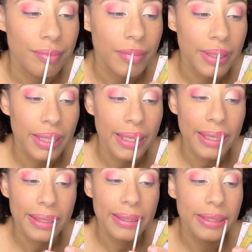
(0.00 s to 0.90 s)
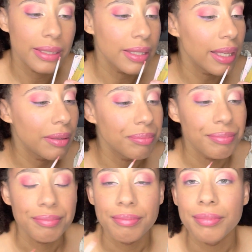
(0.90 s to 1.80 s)
But yeah, you see that?
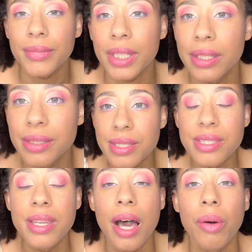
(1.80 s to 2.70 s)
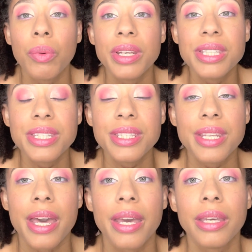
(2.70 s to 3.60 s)
It not want to
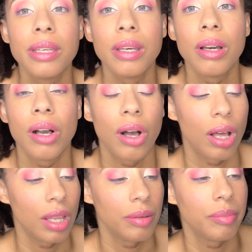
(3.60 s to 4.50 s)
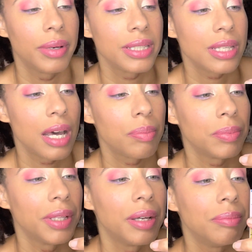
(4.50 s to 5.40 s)
stay on my top
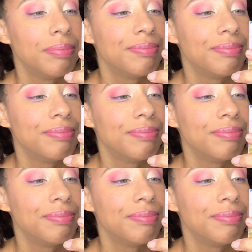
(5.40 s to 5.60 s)
lip.